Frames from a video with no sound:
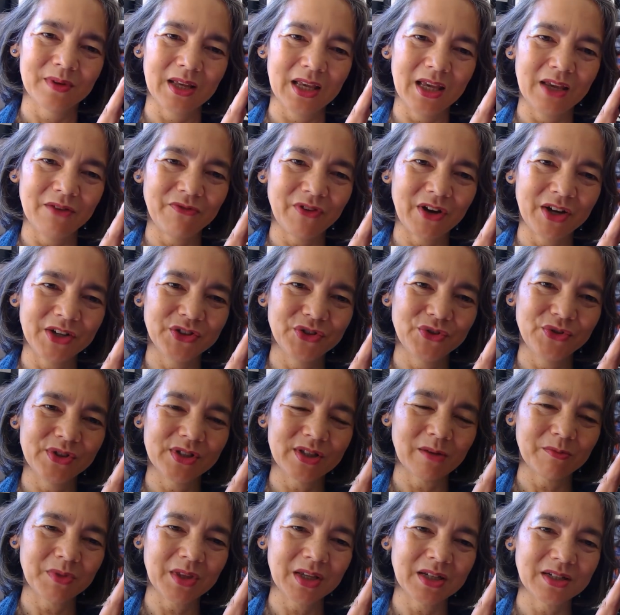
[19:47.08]
if I do
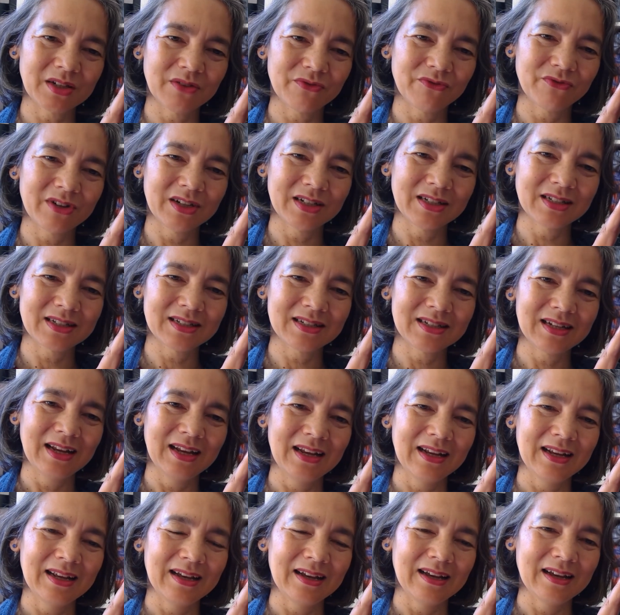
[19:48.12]
something different,
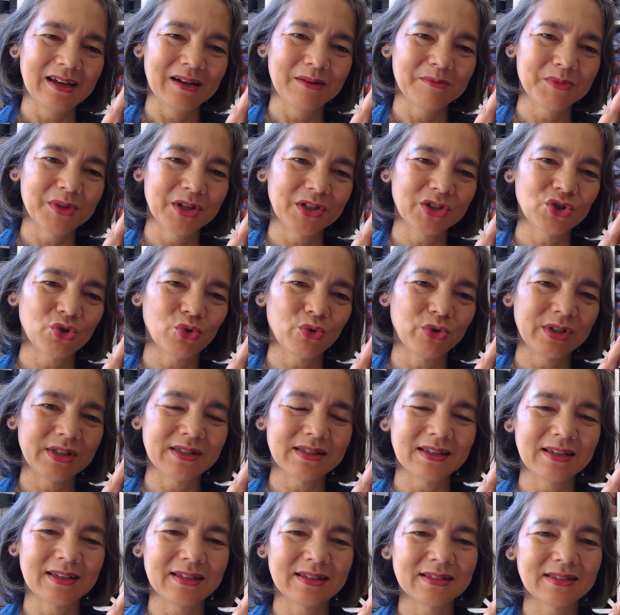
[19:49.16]
the
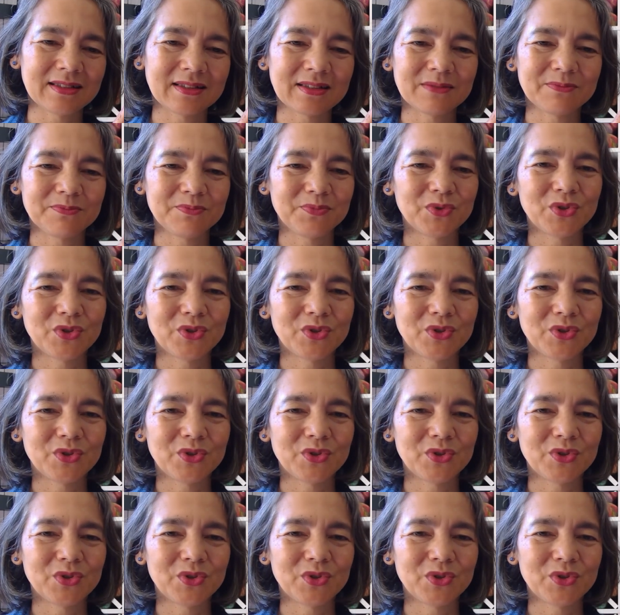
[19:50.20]
choice is